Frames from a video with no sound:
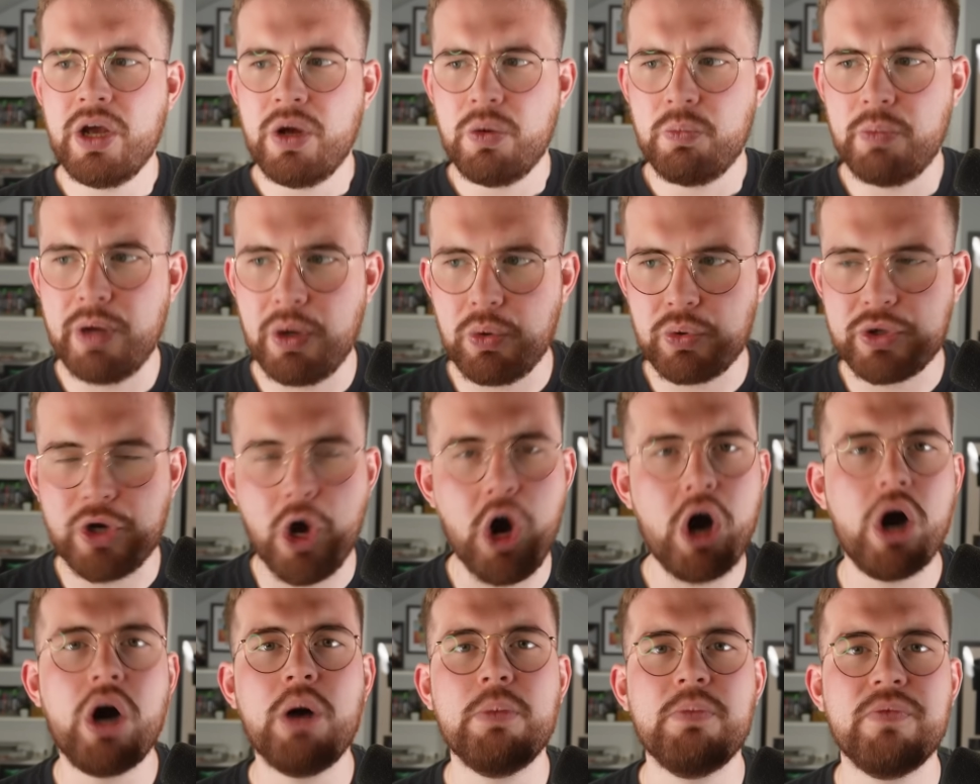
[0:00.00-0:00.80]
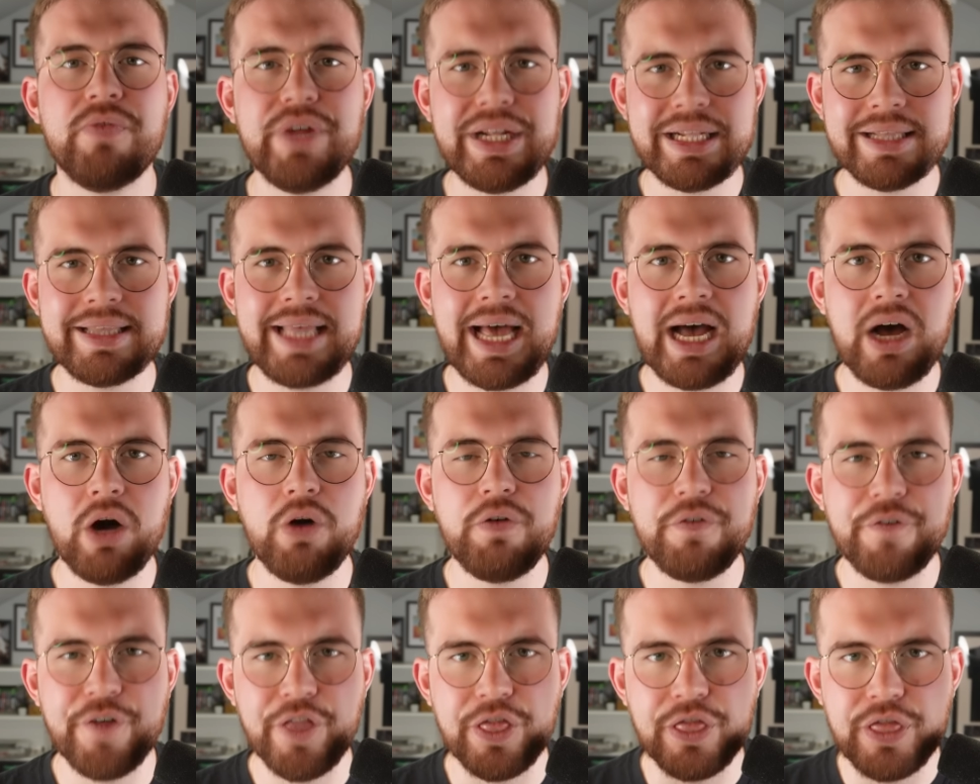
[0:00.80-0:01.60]
We'll call him
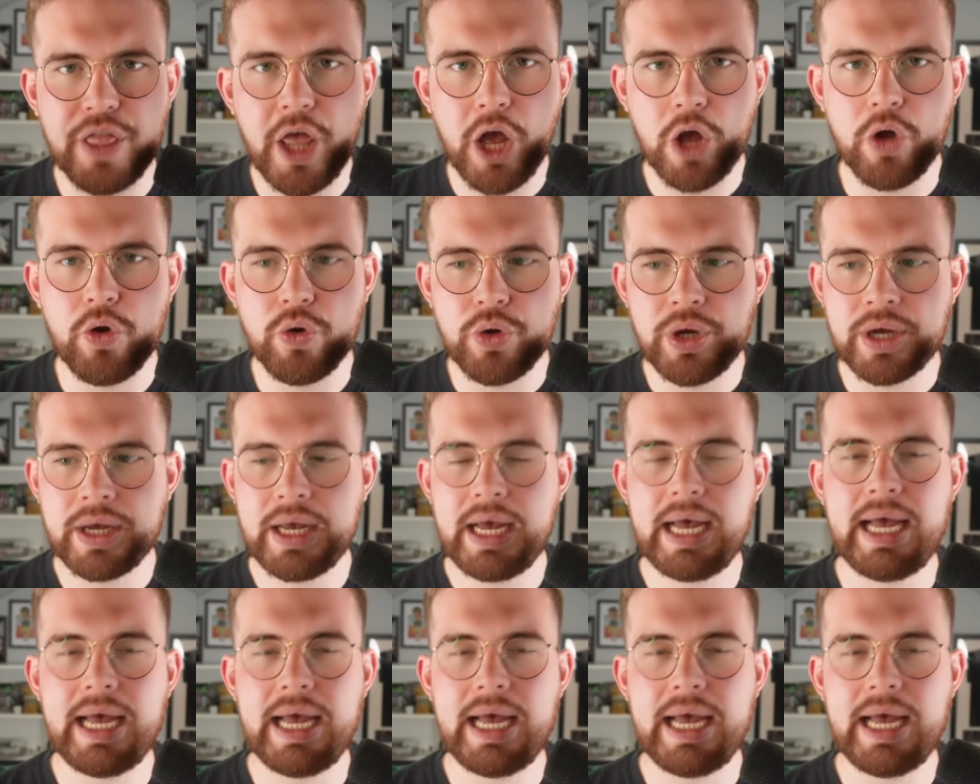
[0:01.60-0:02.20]
Vindal for now.